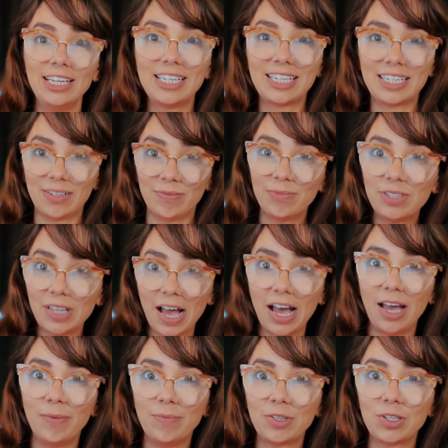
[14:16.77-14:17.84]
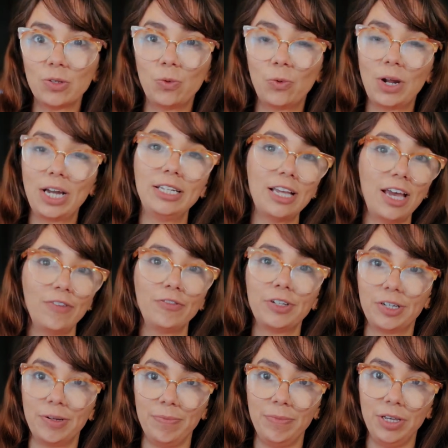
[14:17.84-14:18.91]
sometimes right
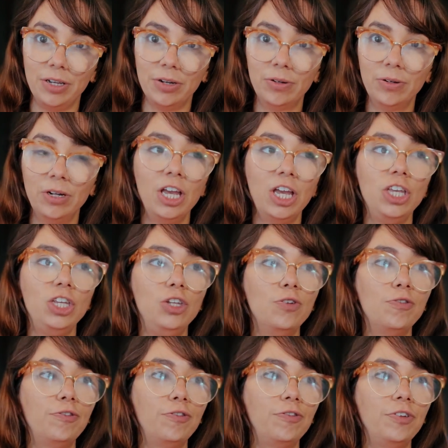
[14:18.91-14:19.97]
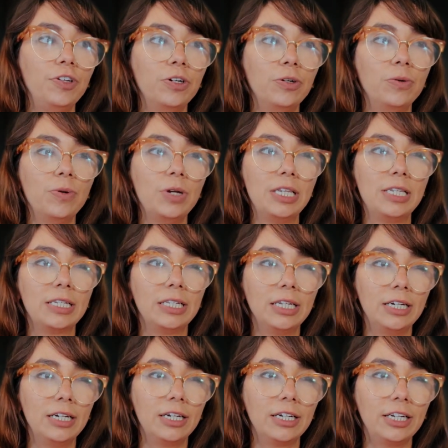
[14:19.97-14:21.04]
after a meal you feel
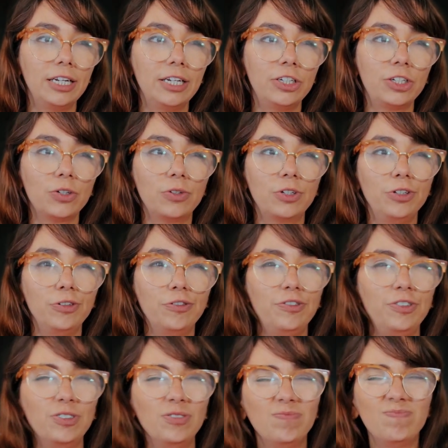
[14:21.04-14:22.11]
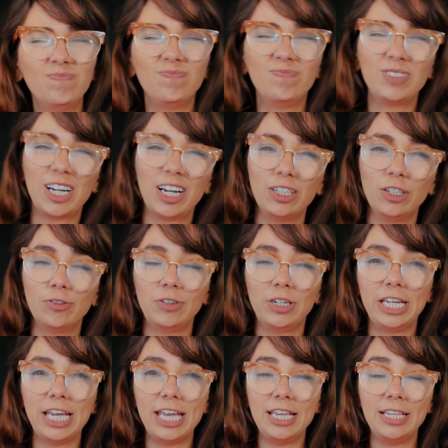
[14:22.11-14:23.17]
sluggish or you feel kind of
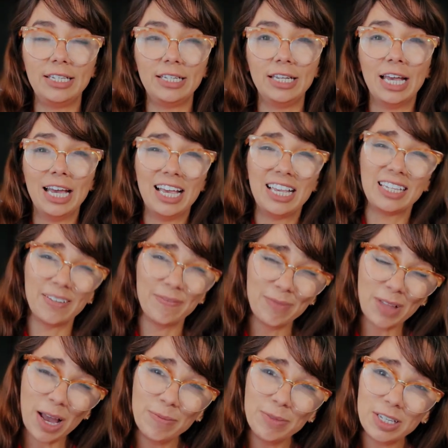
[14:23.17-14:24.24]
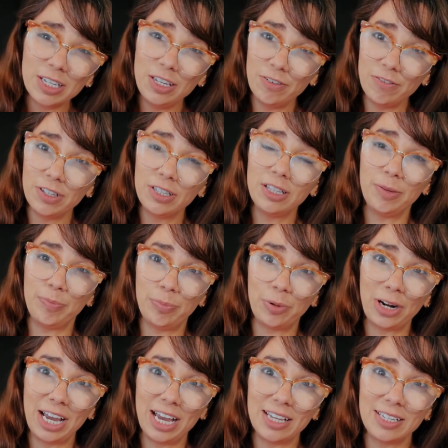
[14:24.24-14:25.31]
lazy, sometimes even
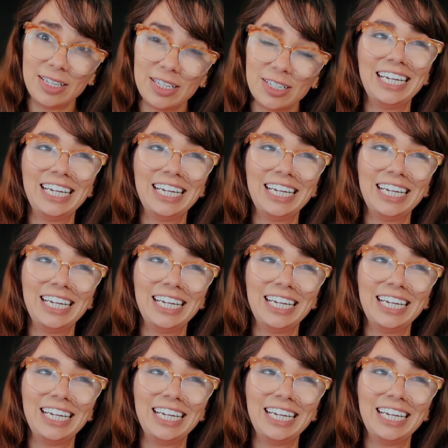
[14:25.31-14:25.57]
depressed.